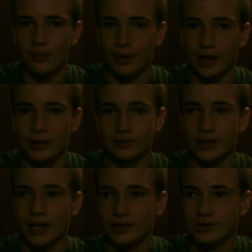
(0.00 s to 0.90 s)
But
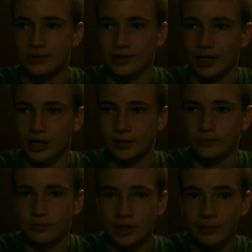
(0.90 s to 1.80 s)
yeah, just a uh,
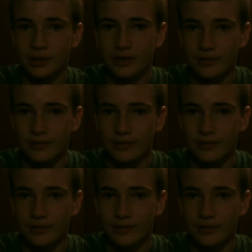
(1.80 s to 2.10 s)
little bit